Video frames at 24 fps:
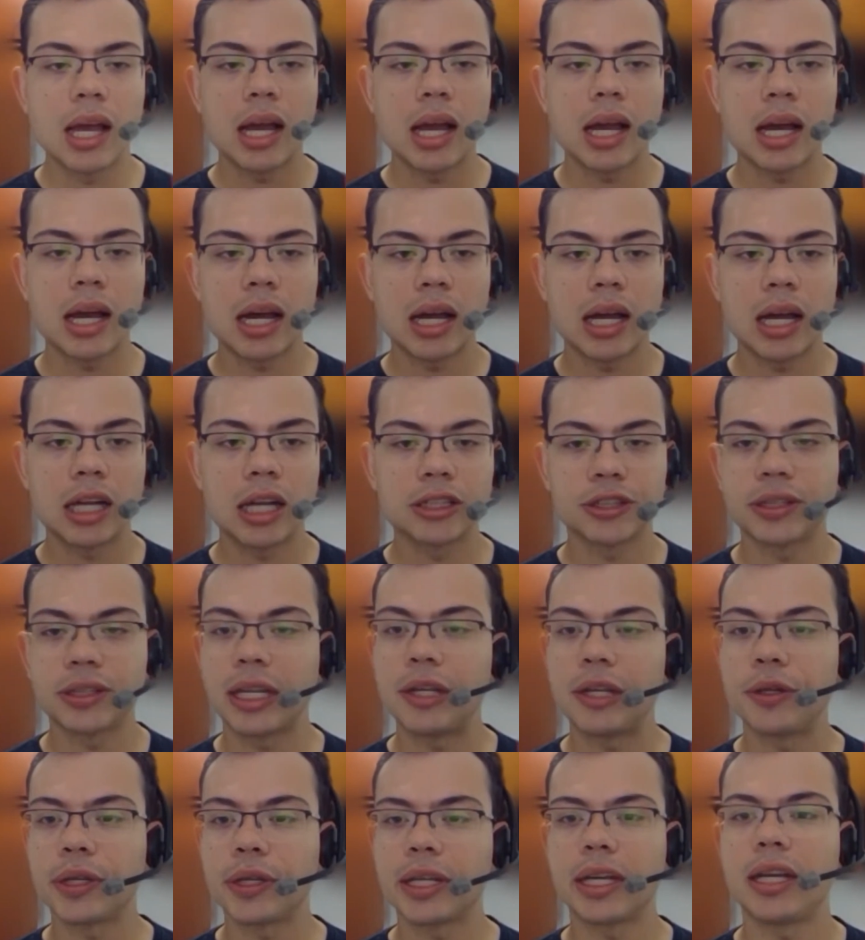so that
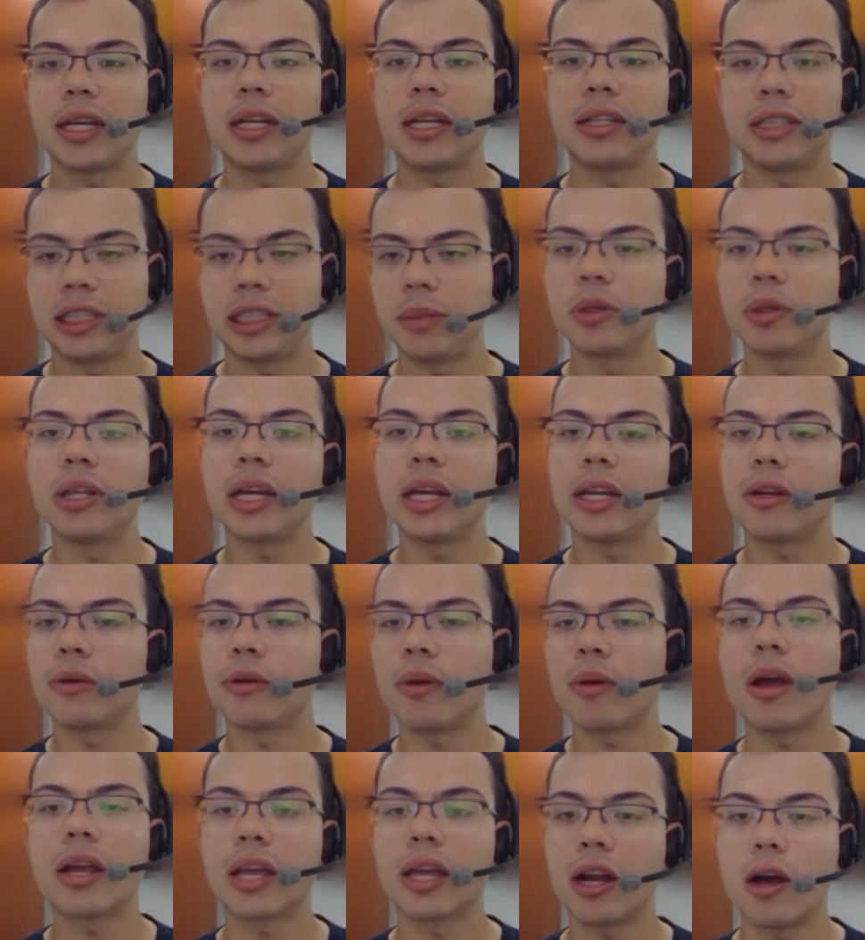you can simulate your
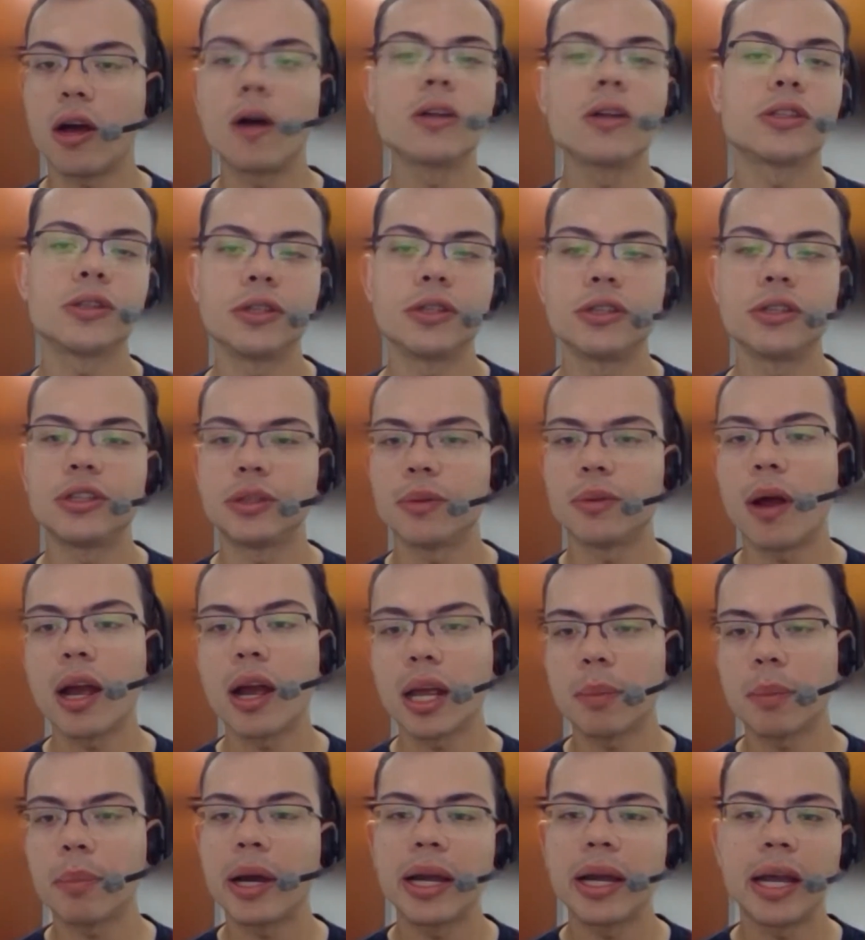rocket also using
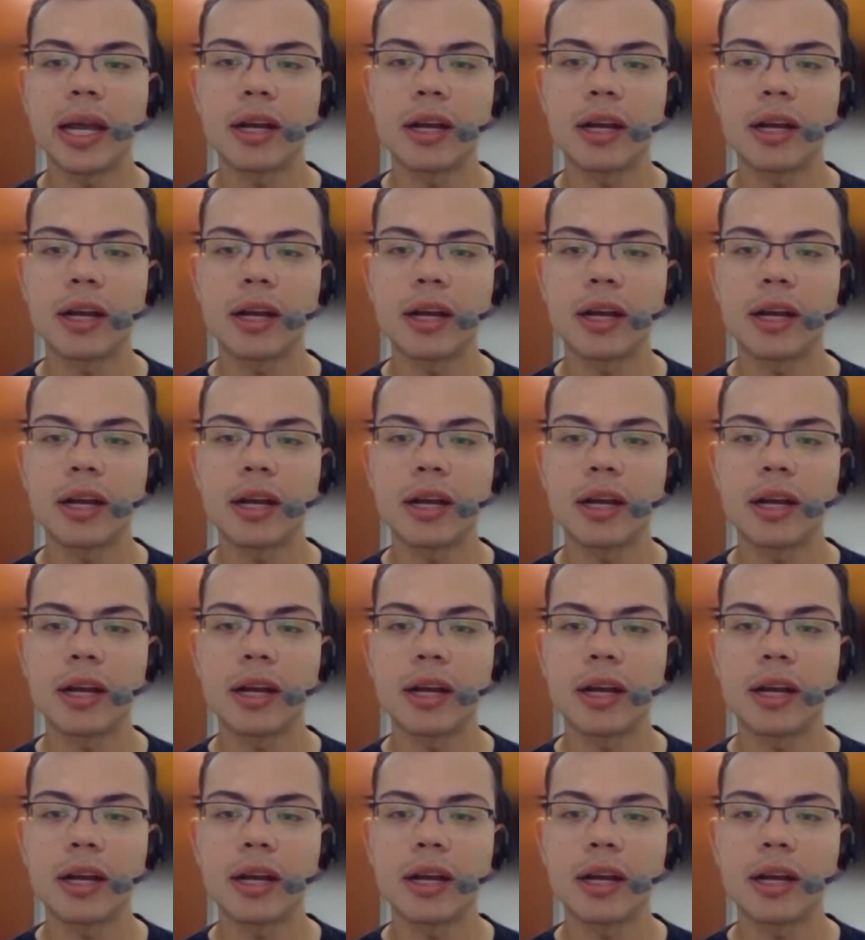RocketPy